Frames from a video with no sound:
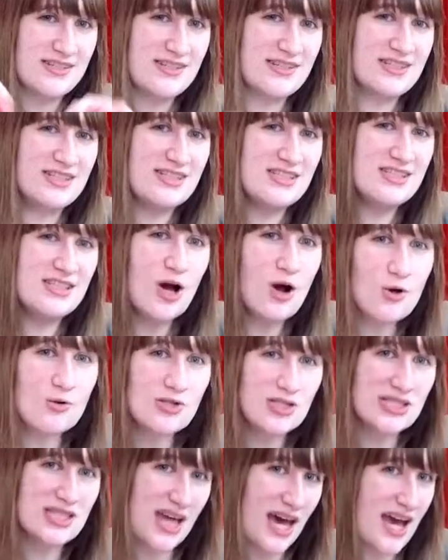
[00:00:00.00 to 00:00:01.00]
no
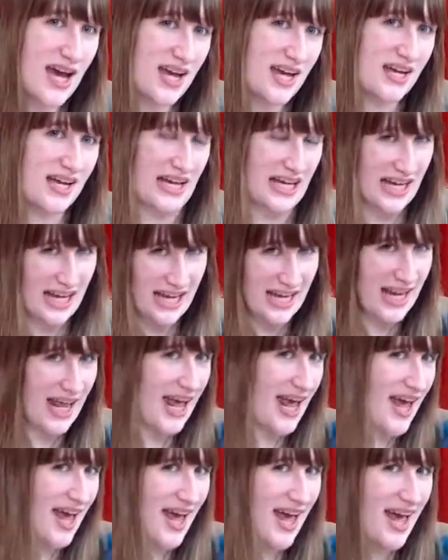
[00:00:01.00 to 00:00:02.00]
say in
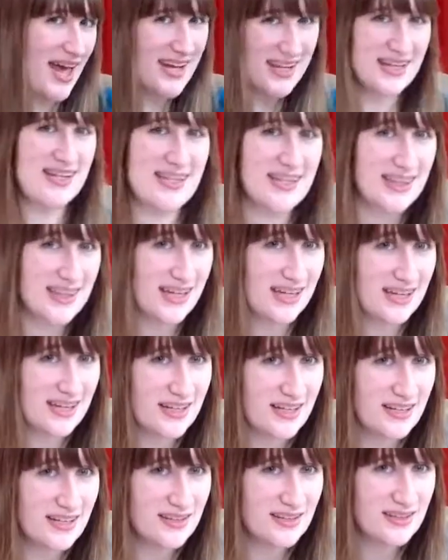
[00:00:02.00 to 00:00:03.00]

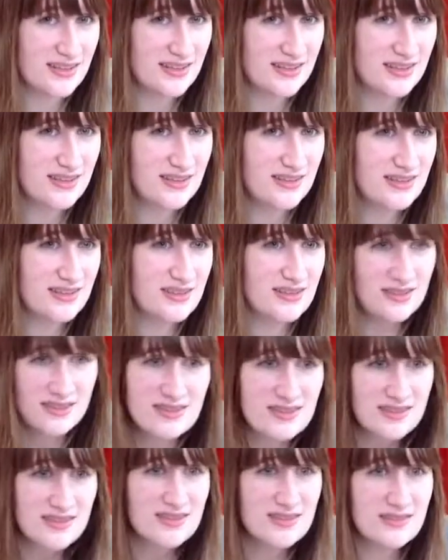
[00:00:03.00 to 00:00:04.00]
anything.
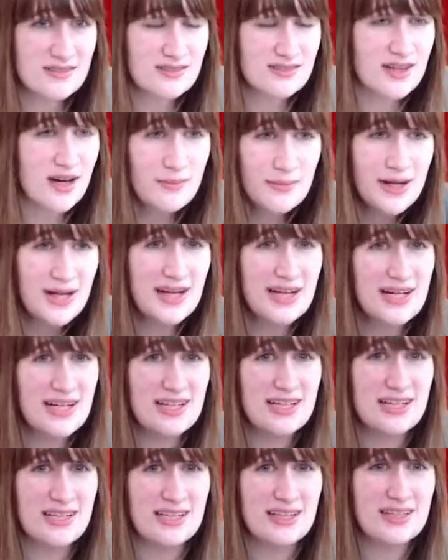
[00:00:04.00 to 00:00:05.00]
Come
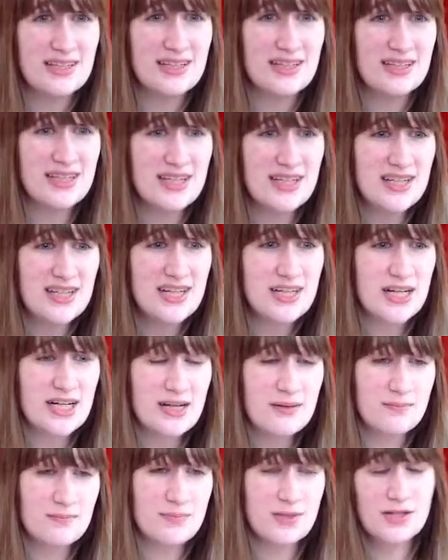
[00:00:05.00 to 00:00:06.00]
on!
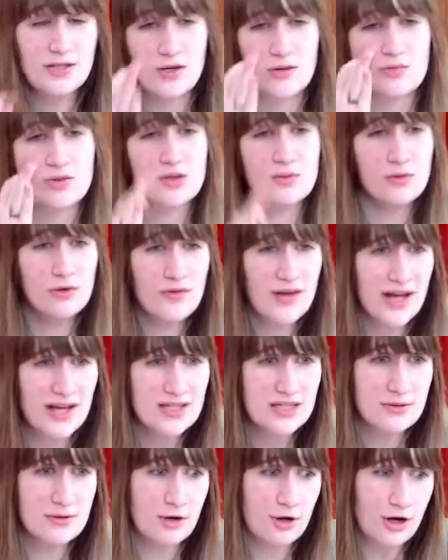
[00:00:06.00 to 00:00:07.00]
But no, the movie
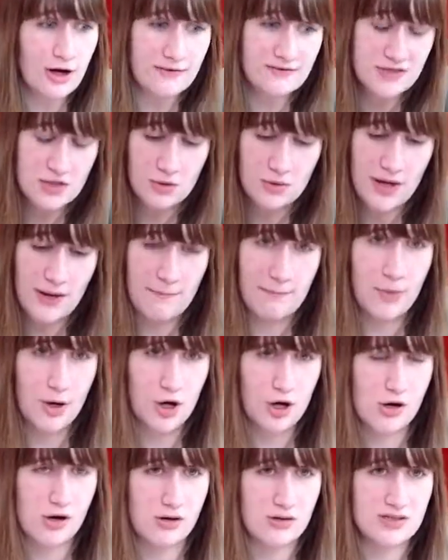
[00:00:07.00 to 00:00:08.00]
has them go off to go get
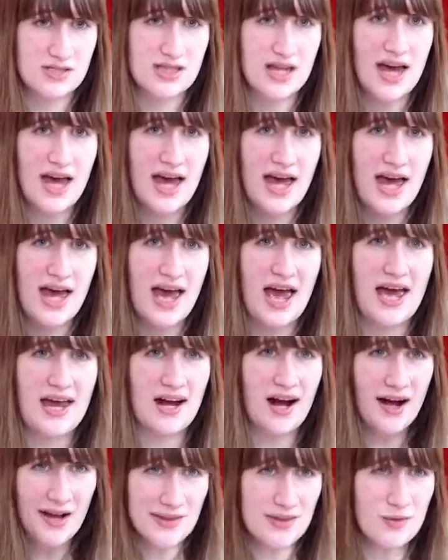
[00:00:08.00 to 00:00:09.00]
pearls. And
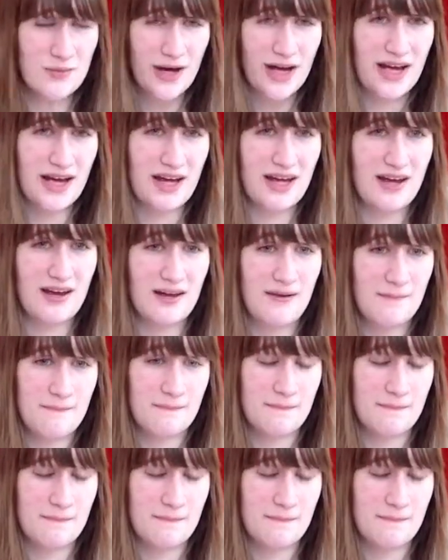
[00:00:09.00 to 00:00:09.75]
on the way,